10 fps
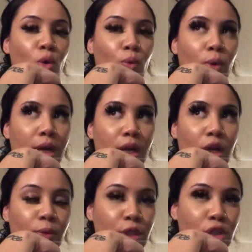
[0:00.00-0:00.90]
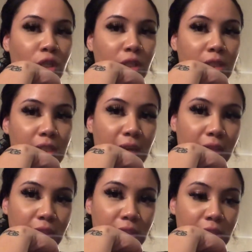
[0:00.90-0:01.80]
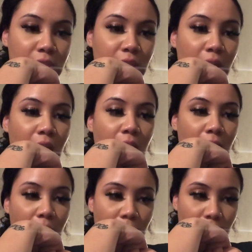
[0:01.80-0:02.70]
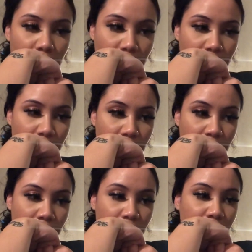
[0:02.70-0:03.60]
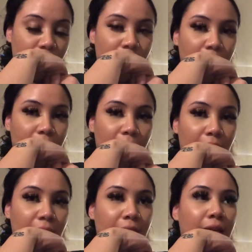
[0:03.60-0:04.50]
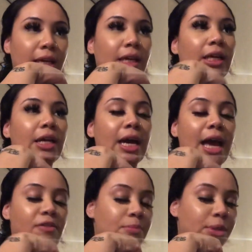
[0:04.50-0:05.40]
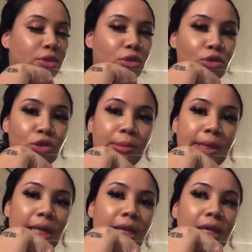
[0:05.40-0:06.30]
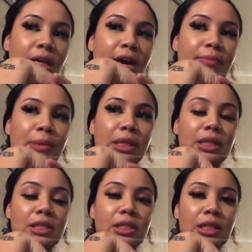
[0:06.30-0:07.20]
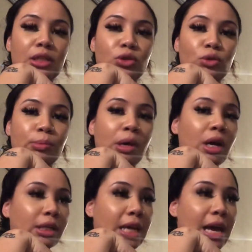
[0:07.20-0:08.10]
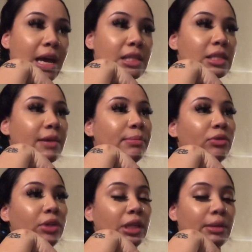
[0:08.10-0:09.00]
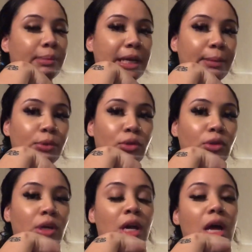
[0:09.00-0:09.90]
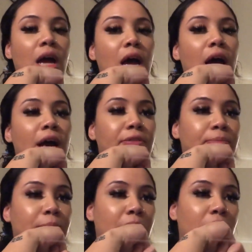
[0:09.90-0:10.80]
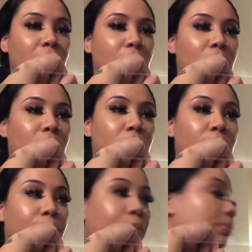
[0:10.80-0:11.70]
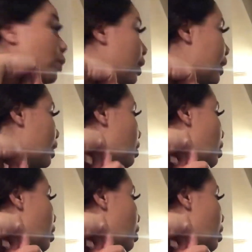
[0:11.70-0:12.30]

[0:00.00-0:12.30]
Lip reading: where we struggle in silence. And lately, like, I haven't been on social media. I've been listening to podcasts. I've been reading the Bible. I've been praying a